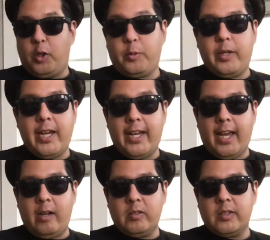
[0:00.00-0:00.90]
we head
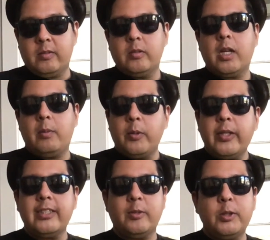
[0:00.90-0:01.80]
out, a couple of
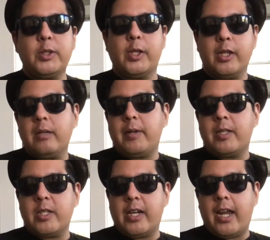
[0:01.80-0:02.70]
things I want you to think about
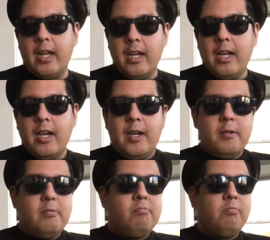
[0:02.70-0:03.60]
today.
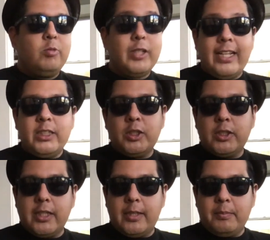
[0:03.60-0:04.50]

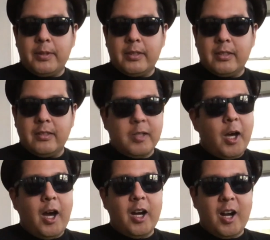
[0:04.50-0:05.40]
Relationships
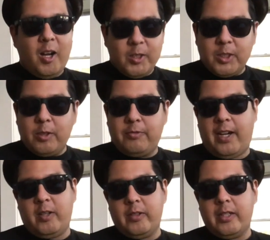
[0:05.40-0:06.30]
are also
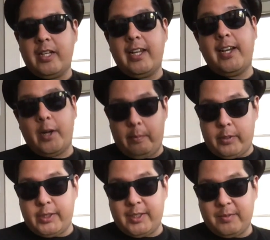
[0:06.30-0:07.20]
found in
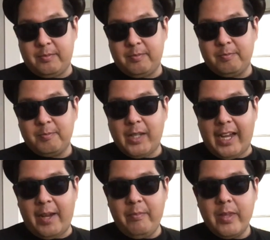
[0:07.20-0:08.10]
numbers.
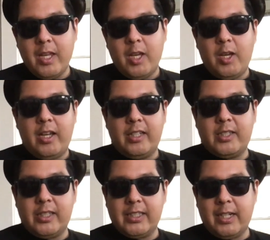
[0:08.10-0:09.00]
Okay?
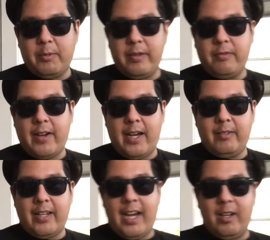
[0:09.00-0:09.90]
Just like we
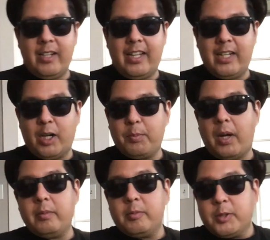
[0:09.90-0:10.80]
found out in our
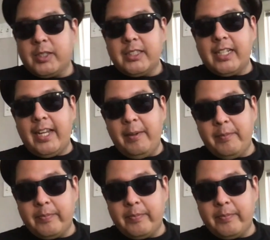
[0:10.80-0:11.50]
problem string today,